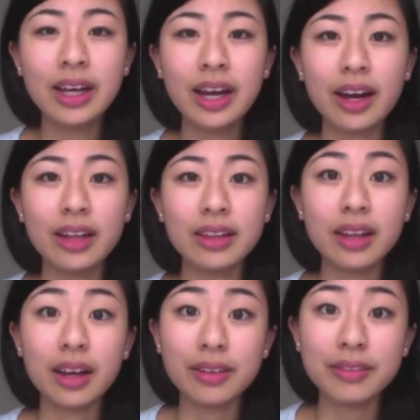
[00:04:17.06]
I
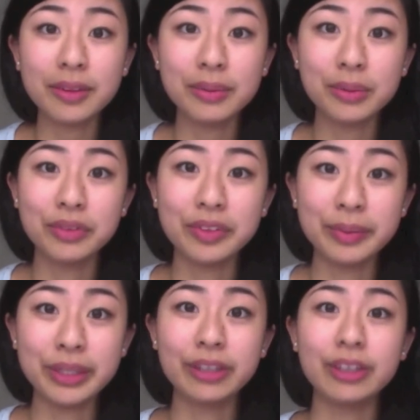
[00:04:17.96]
love the movie
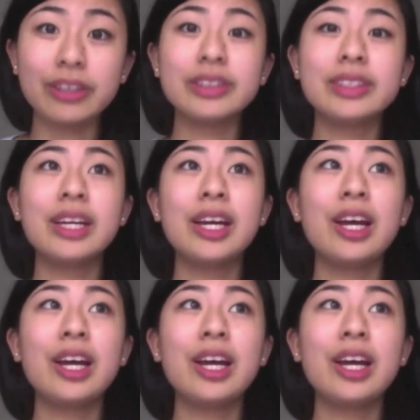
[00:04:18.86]
Mean Girls.